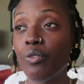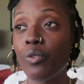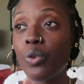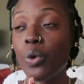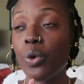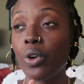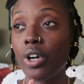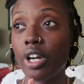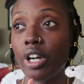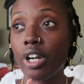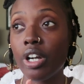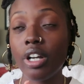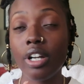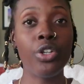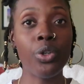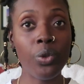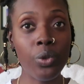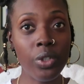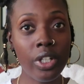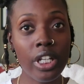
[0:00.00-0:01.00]
for your
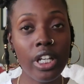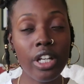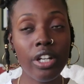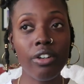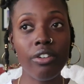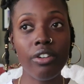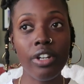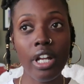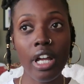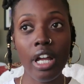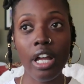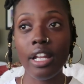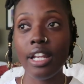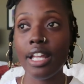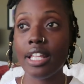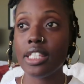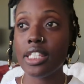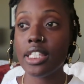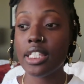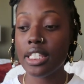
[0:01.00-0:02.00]
yoni area,
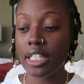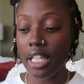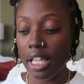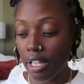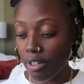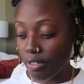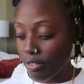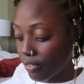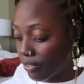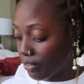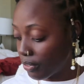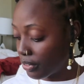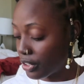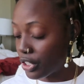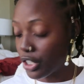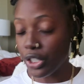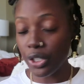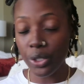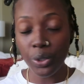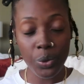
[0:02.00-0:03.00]
that's safe
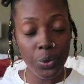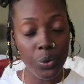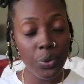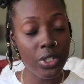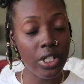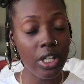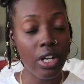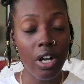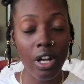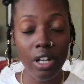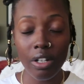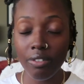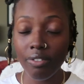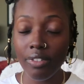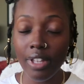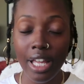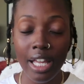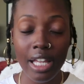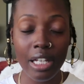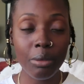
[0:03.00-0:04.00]
to use and all
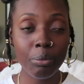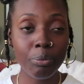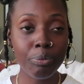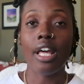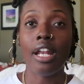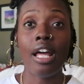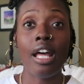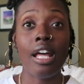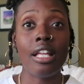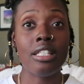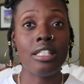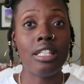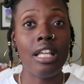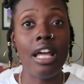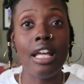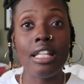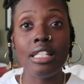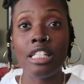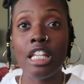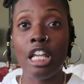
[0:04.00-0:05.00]
of that, that has the
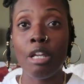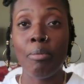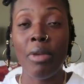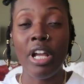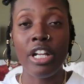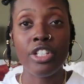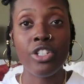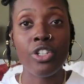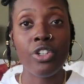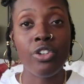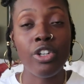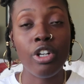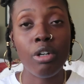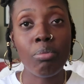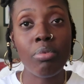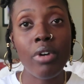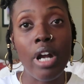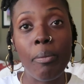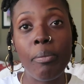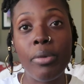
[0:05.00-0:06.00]

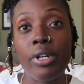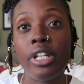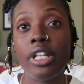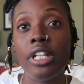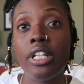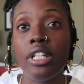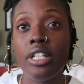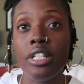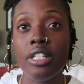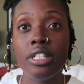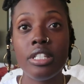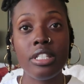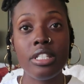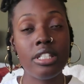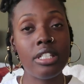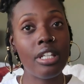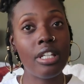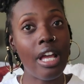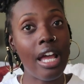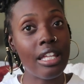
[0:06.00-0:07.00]
antibacterial
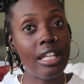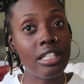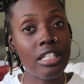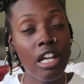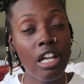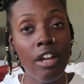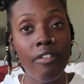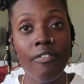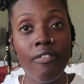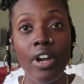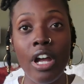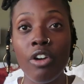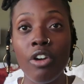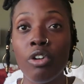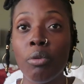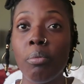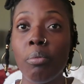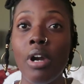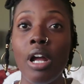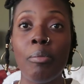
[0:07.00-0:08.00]
properties,
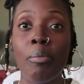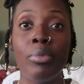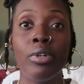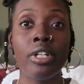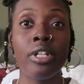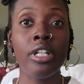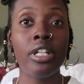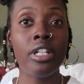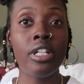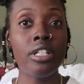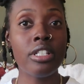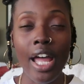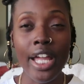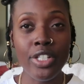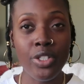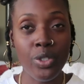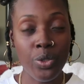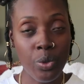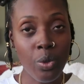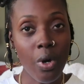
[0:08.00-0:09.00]
antiviral properties.
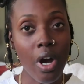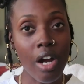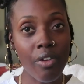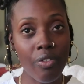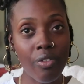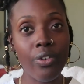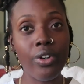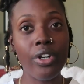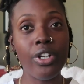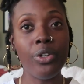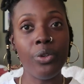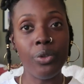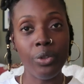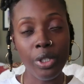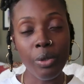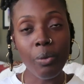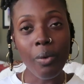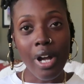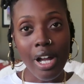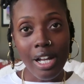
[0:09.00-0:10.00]
I do offer a
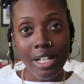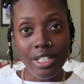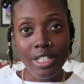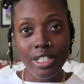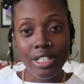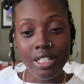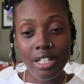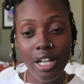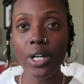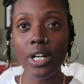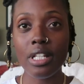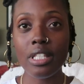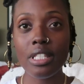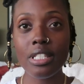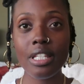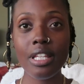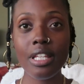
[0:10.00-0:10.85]
yoni wash, but